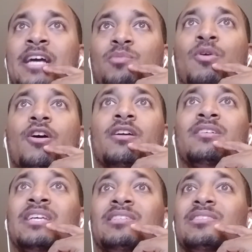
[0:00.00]
part
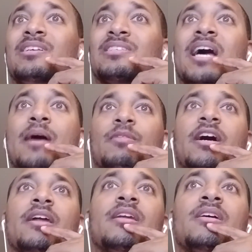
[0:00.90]
of the
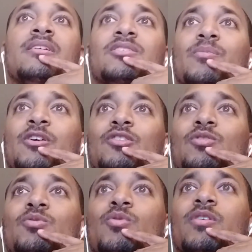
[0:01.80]
timeline. So I'm gonna go
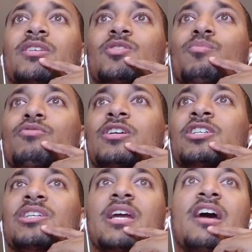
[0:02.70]
through this real quick. So
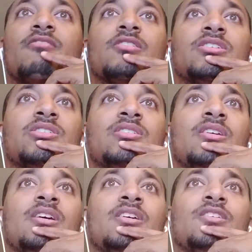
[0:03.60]
British and Irish,
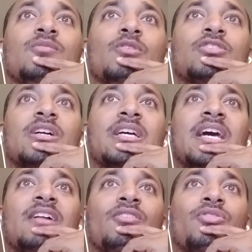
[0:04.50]
you most likely
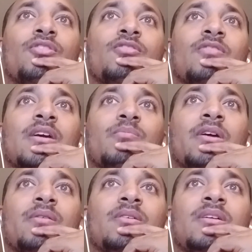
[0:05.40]
had a third great
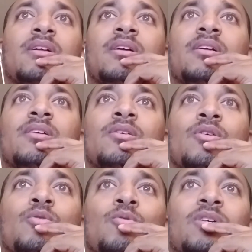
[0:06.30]
parent
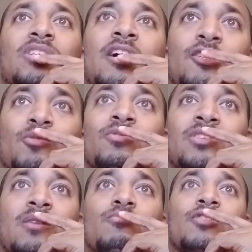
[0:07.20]
who was
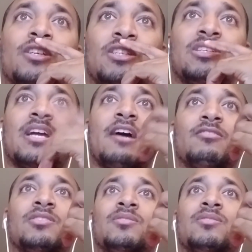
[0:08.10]
100% British and Irish